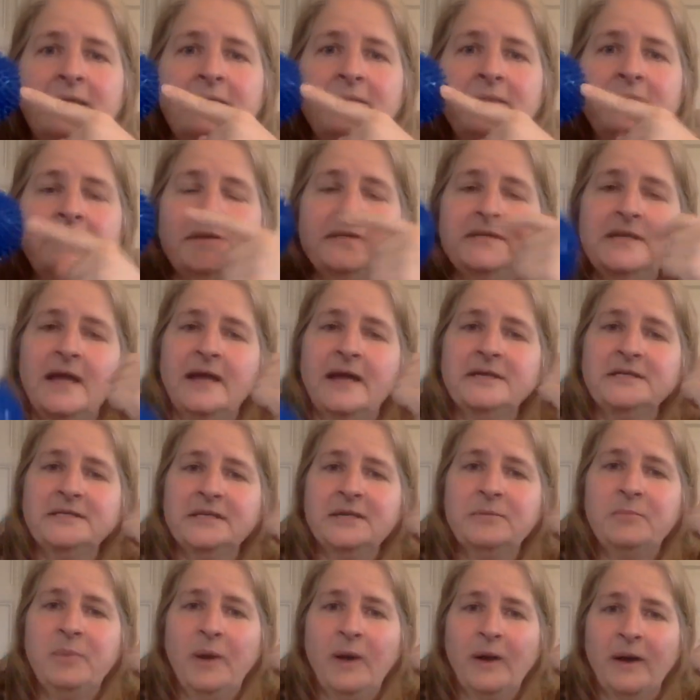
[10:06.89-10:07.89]
there's
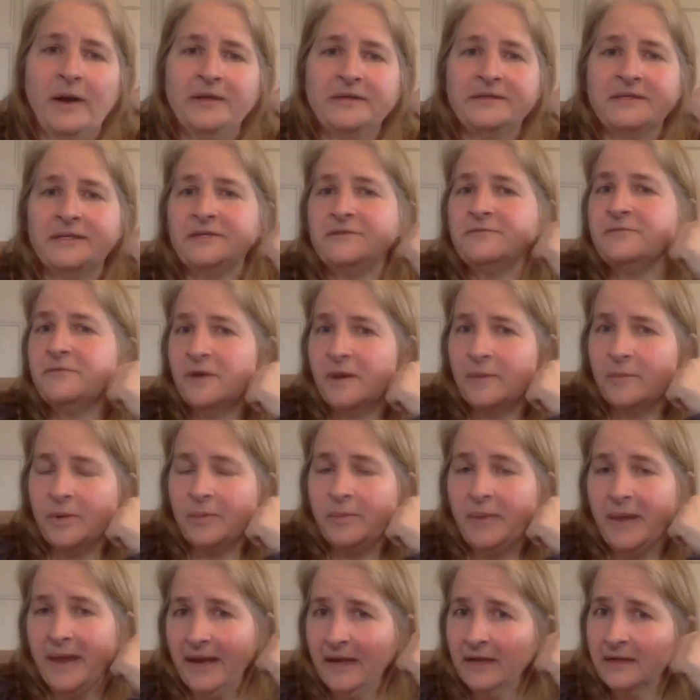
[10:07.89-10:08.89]
actually part that's from a
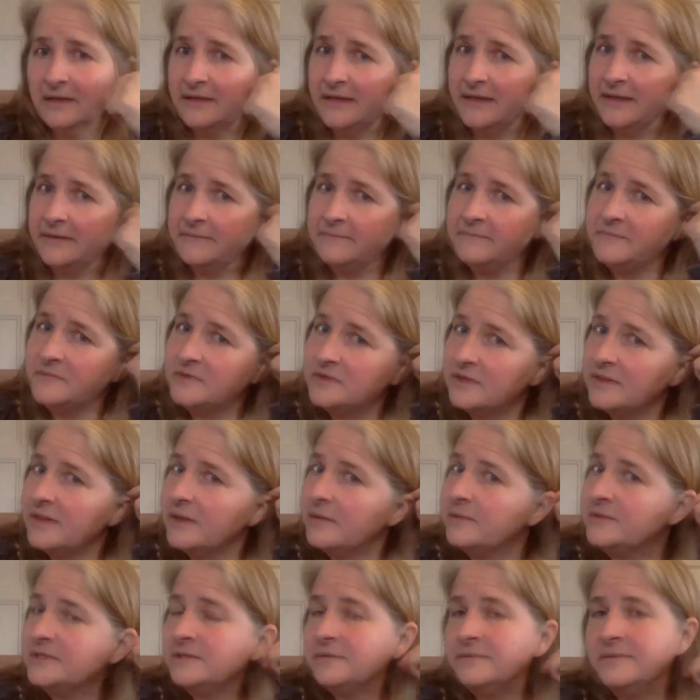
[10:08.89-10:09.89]
pangolin. So
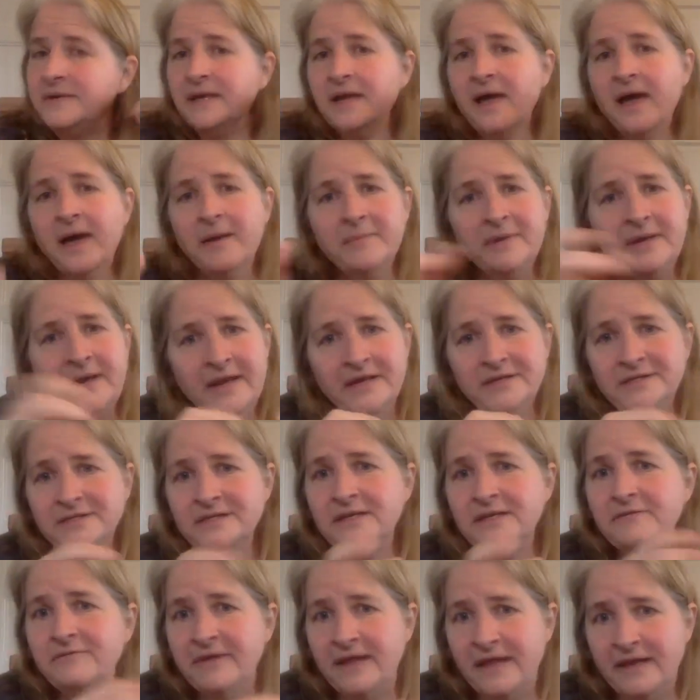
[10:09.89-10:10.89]
there was a
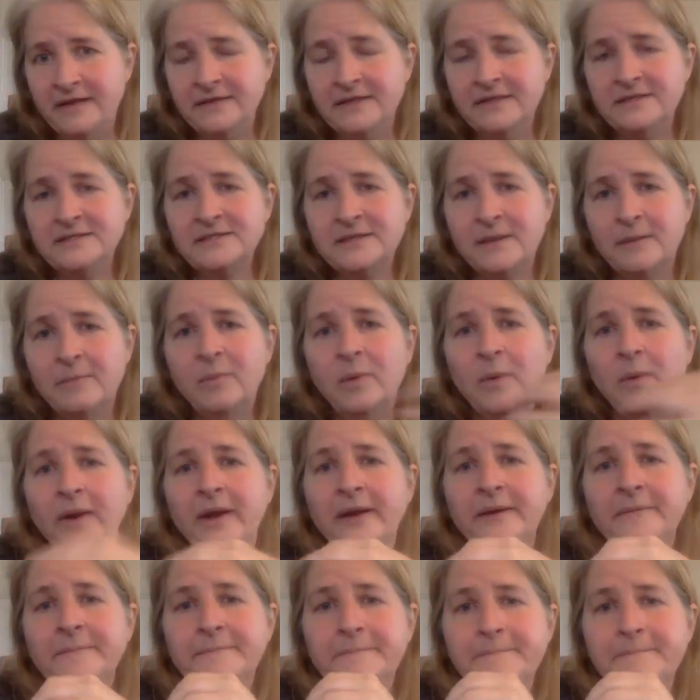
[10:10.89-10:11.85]
recombination event at some point.